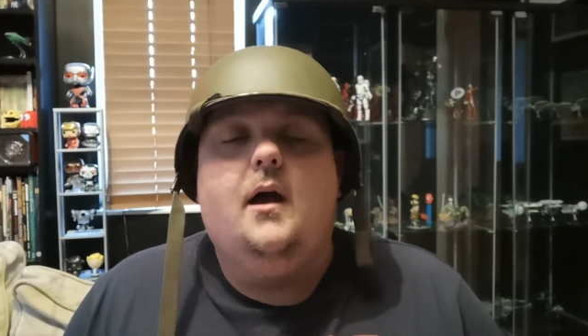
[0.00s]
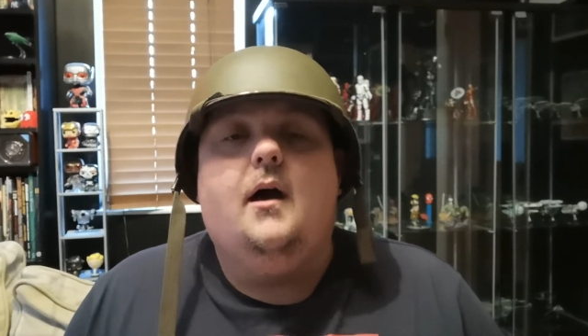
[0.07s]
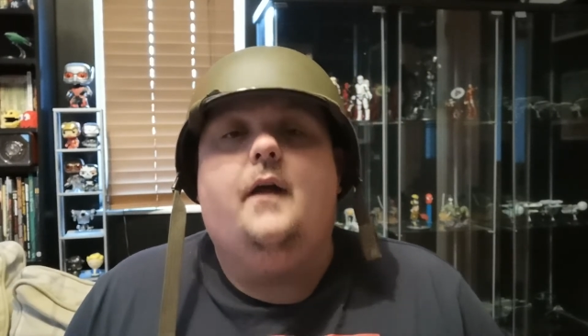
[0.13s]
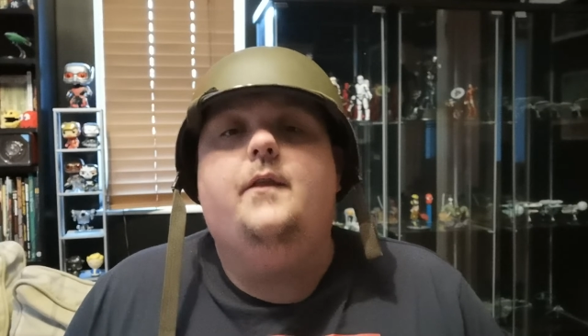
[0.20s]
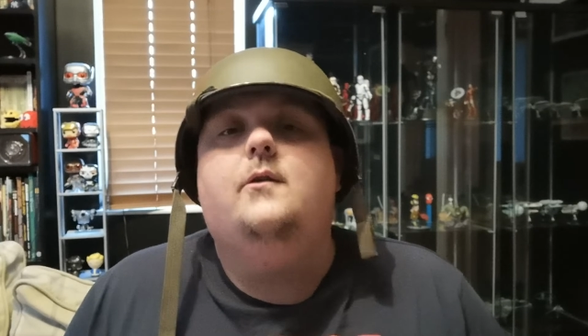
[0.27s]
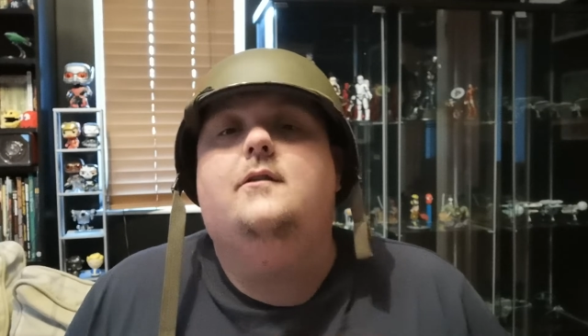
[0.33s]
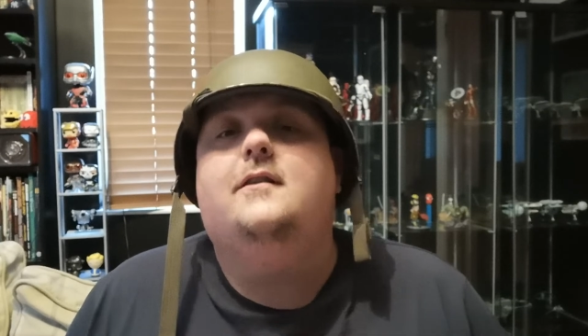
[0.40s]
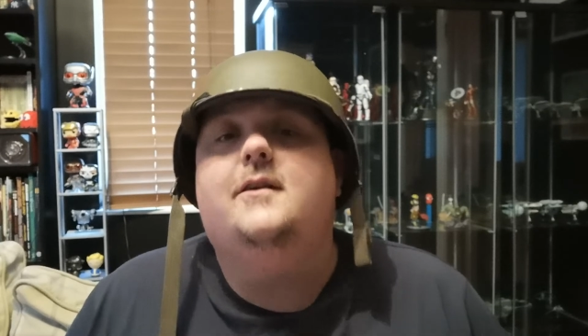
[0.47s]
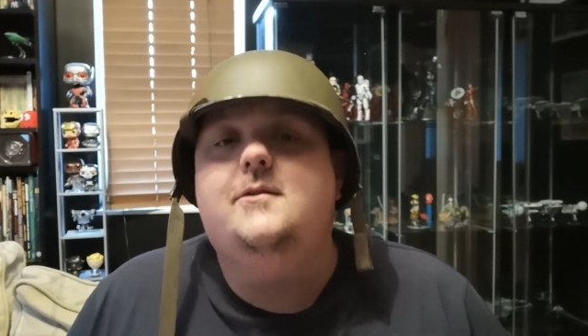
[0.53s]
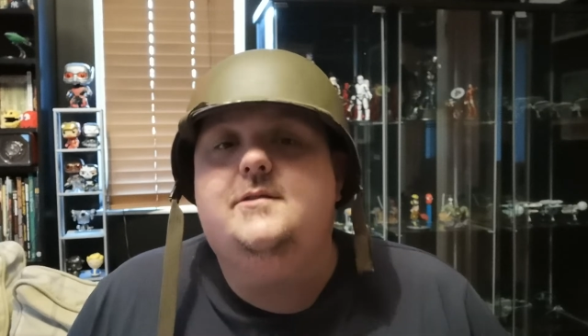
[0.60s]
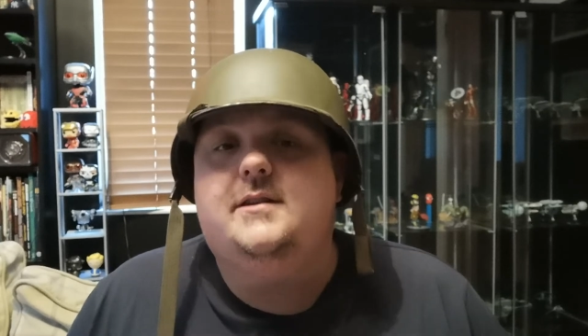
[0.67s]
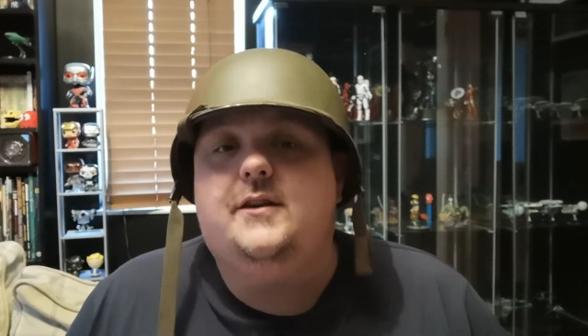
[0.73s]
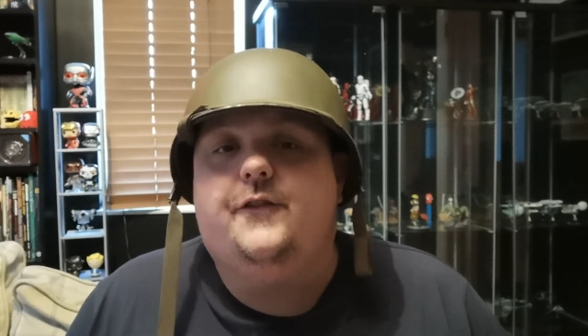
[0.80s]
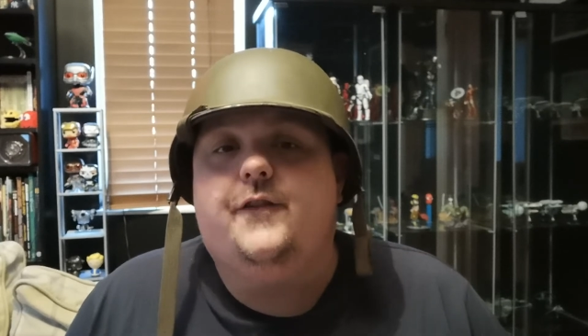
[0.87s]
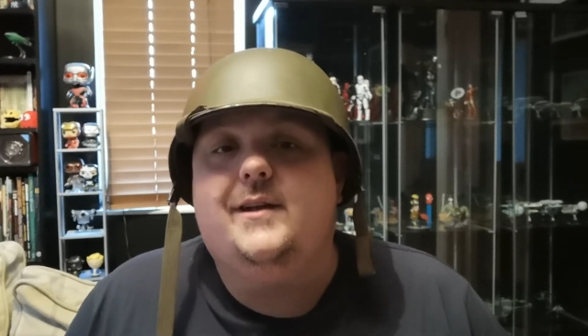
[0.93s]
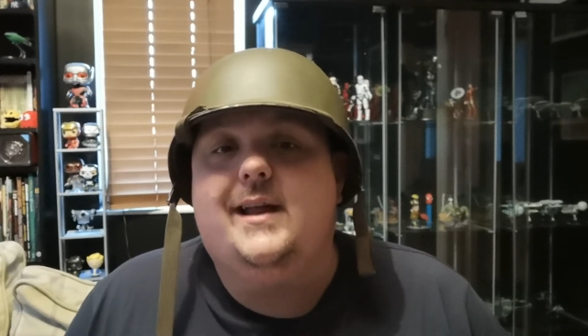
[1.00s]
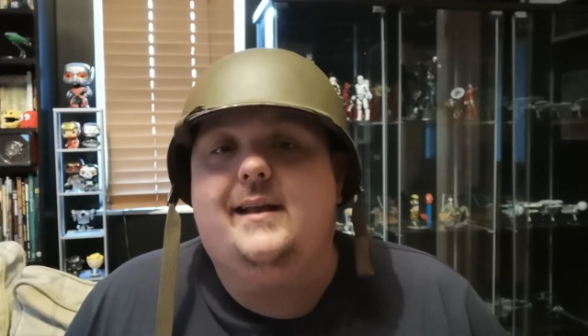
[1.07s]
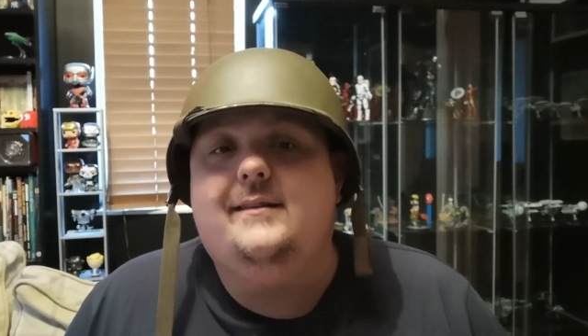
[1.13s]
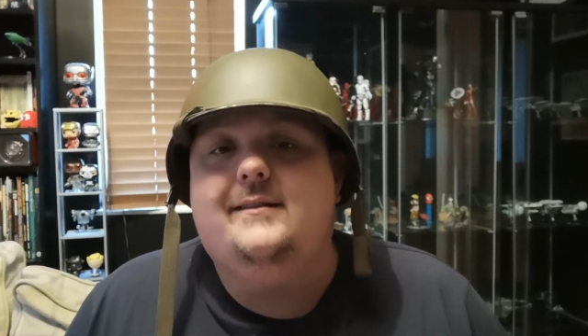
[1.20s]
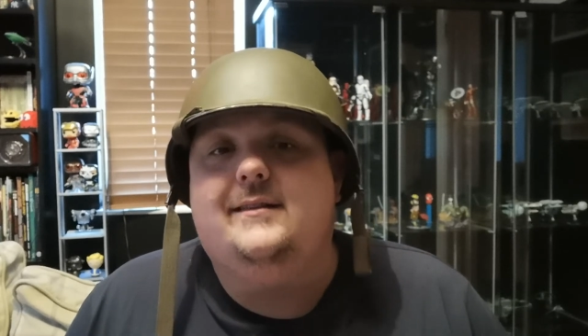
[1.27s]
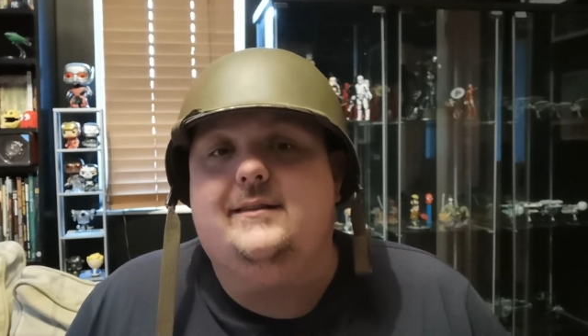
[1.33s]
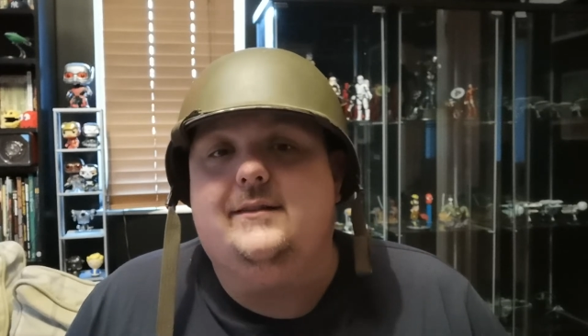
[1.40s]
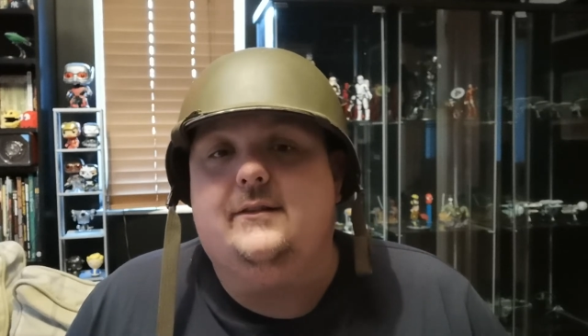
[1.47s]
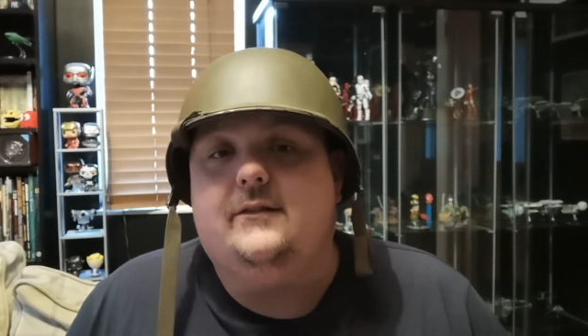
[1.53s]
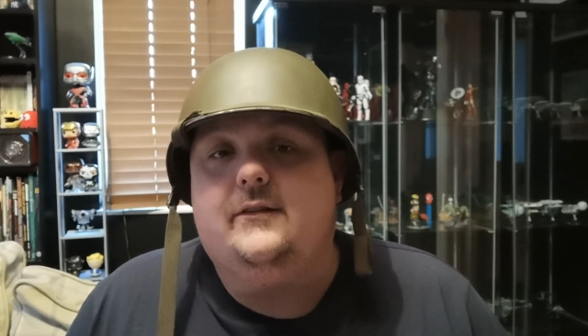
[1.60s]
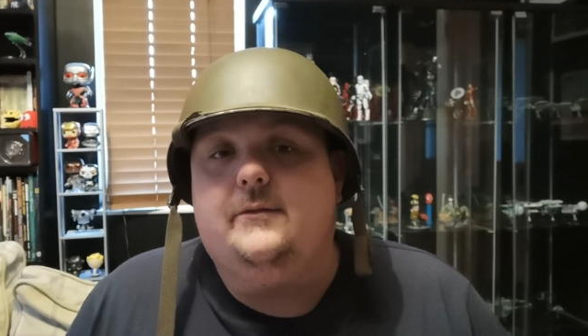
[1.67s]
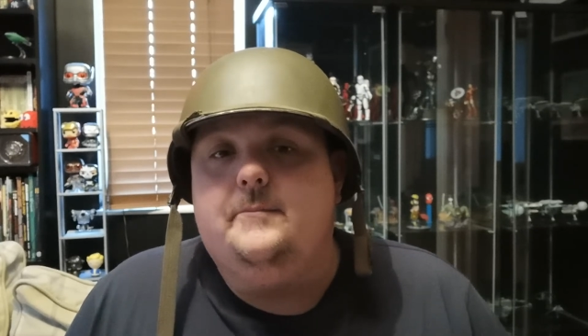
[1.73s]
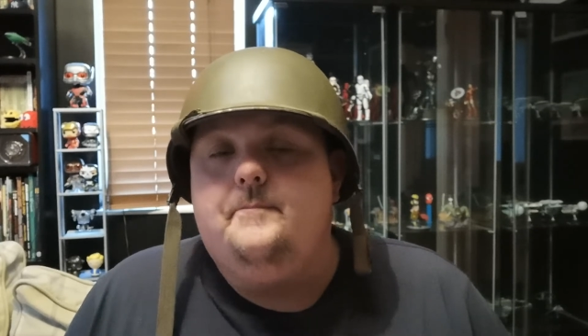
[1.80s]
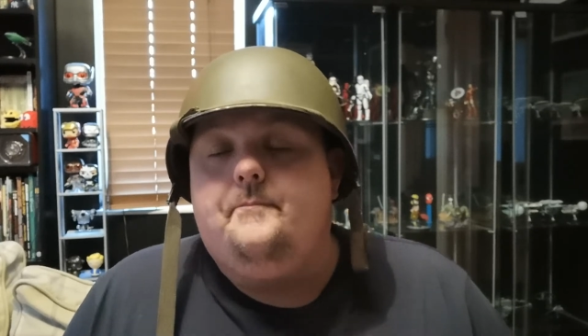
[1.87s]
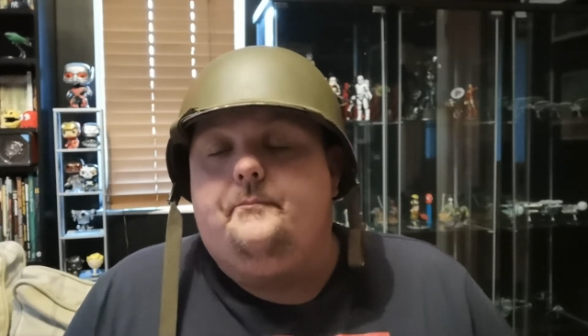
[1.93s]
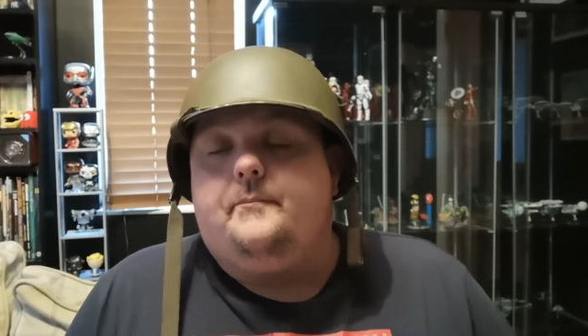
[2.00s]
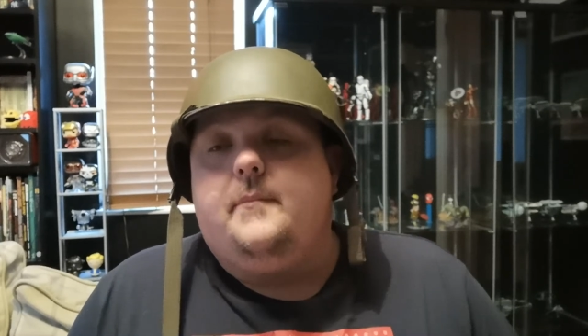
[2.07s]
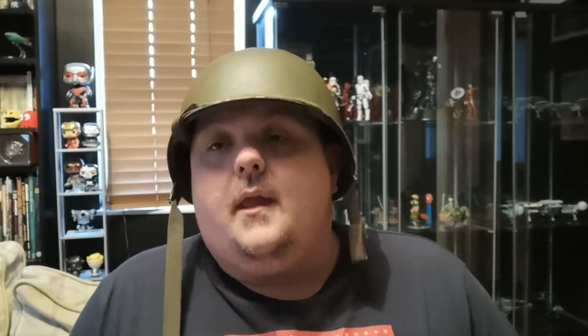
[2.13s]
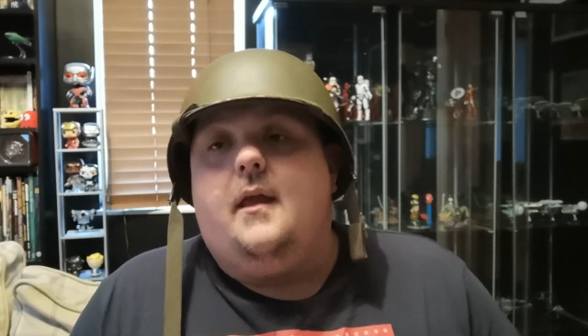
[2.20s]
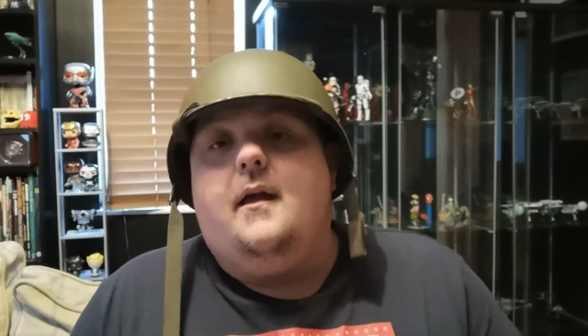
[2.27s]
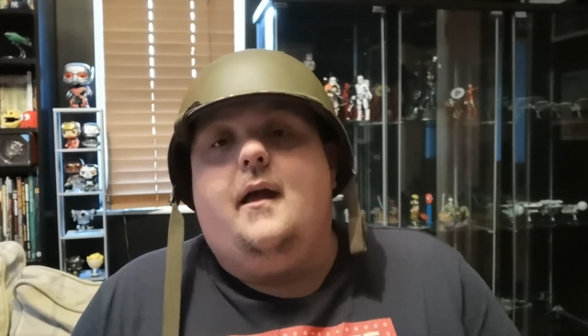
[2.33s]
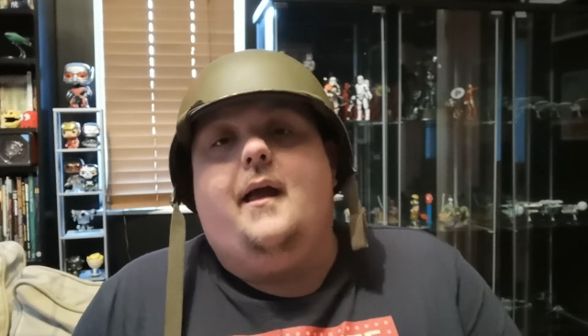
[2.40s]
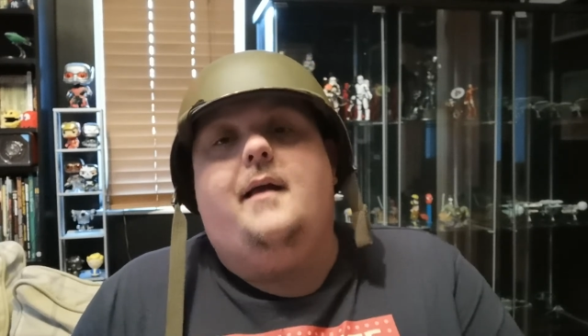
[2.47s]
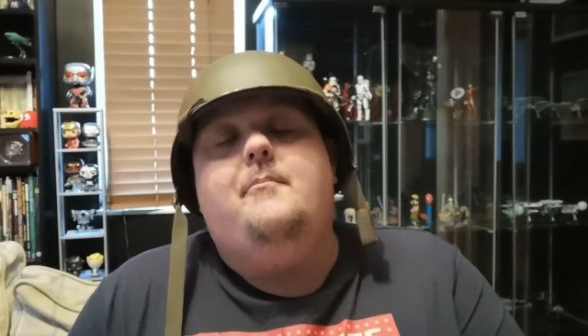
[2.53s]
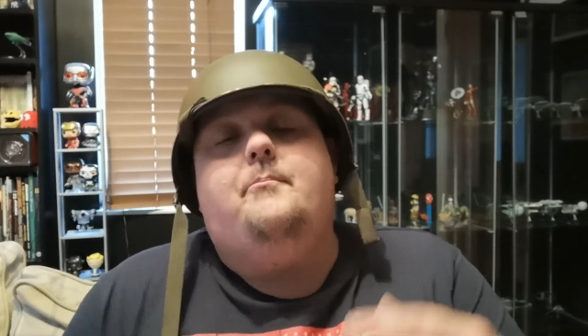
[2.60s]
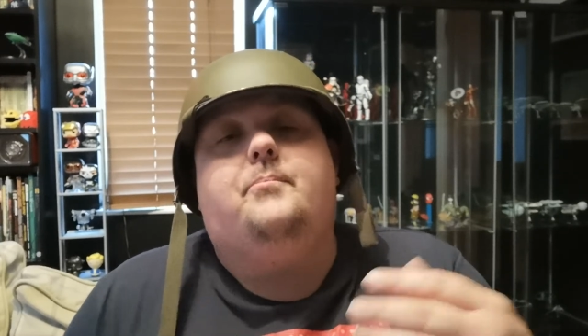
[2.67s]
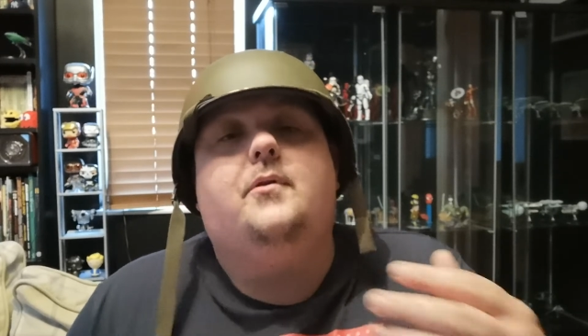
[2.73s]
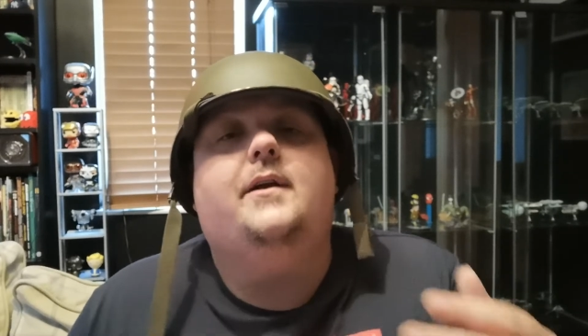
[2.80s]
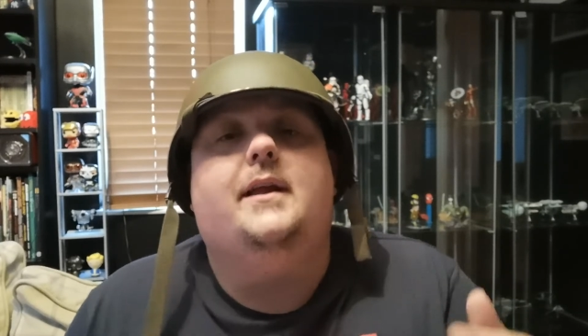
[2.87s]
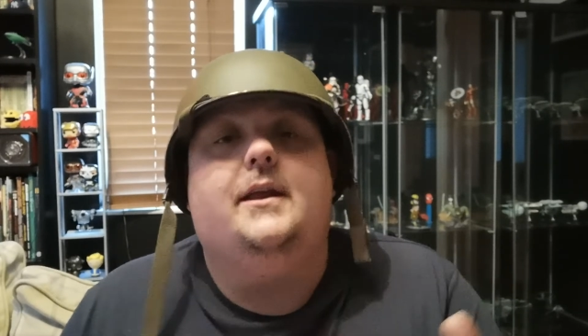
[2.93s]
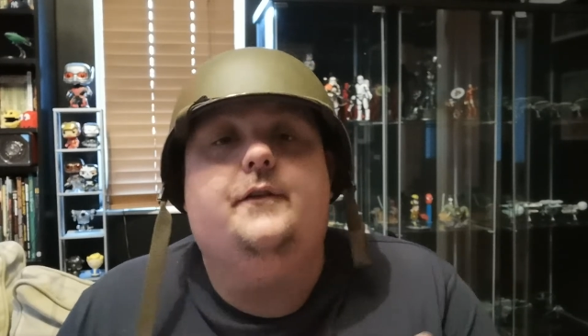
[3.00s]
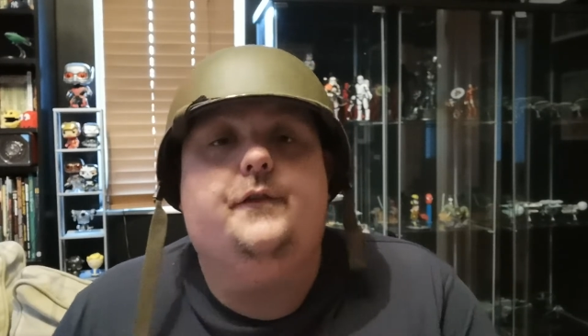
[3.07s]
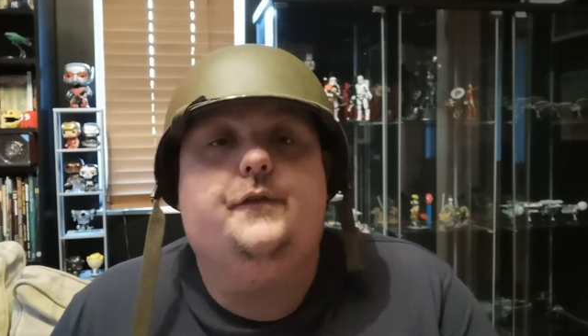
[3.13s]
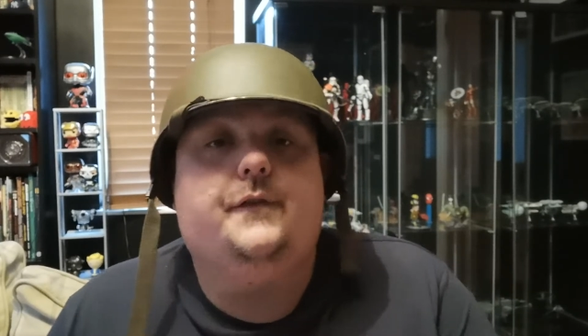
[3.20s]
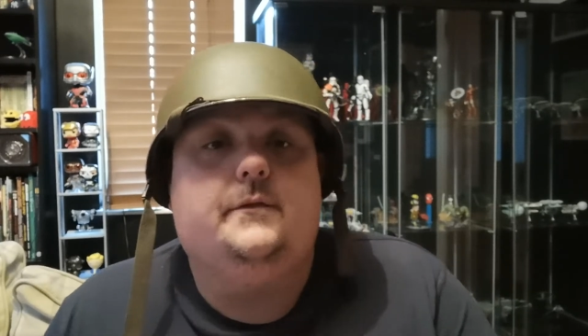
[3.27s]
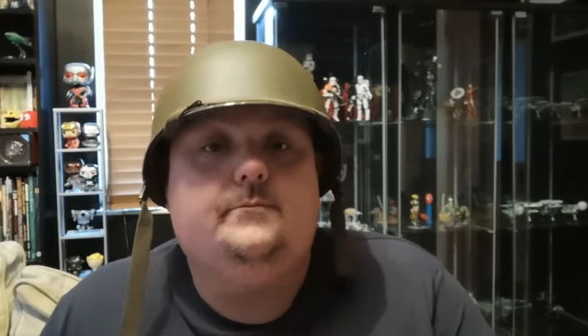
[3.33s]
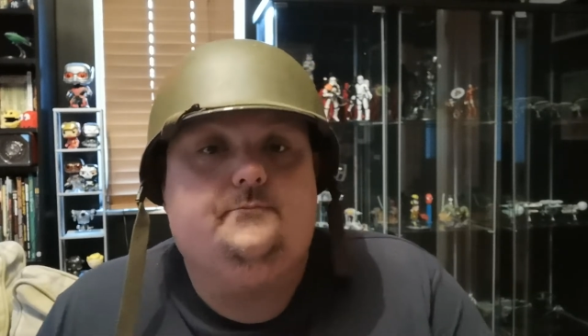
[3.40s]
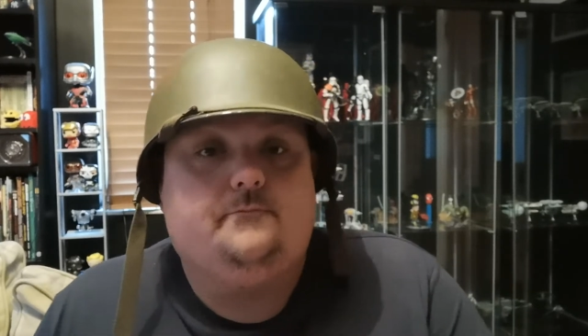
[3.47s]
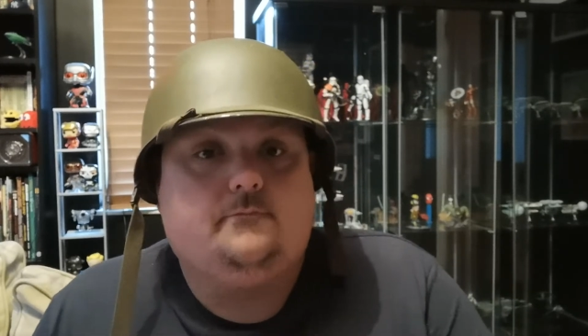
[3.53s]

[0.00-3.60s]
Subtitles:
And there was loads of different endings. In brief,